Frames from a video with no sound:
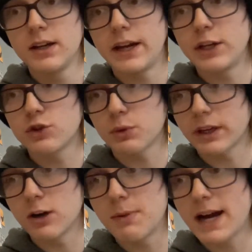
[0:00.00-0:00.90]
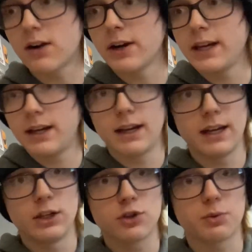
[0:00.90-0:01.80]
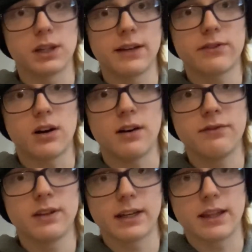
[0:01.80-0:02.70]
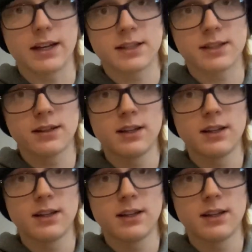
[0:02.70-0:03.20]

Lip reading: And you just want to go back on it, and you just want to lift off like this.